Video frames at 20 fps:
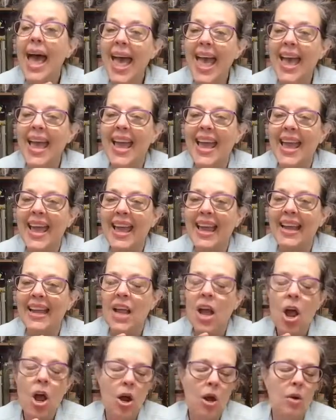Hey,
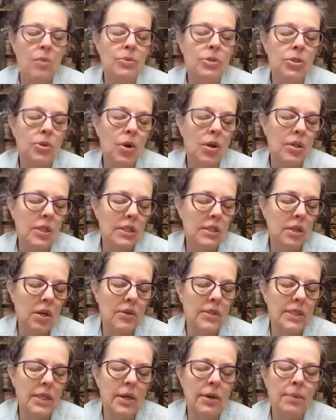Herb Scrolling's
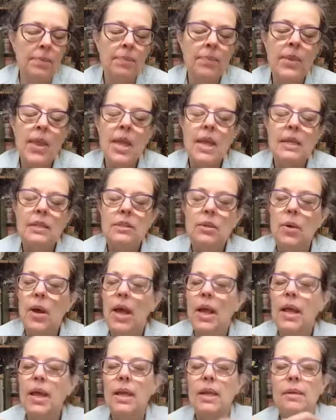always here. So
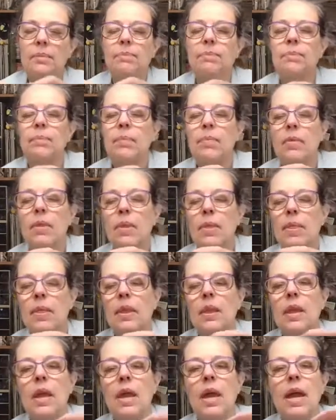hey, hey
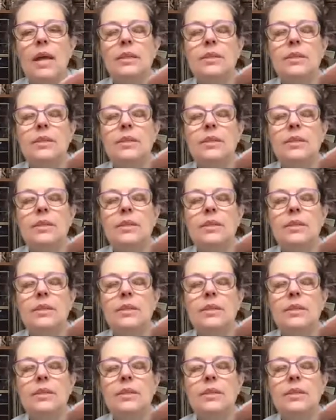yeah.